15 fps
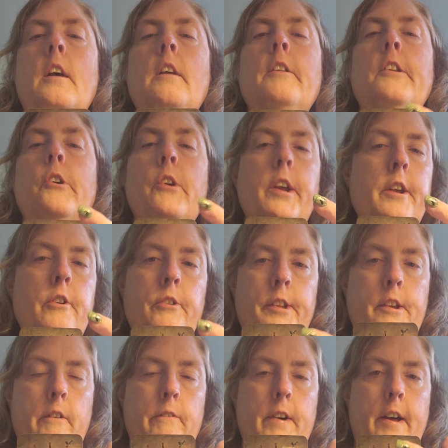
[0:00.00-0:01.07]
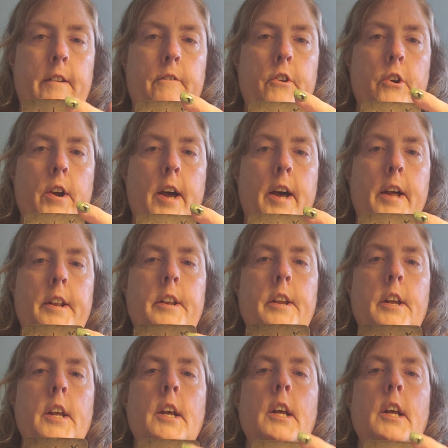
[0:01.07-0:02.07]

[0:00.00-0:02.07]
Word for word: So get yourself out of your head.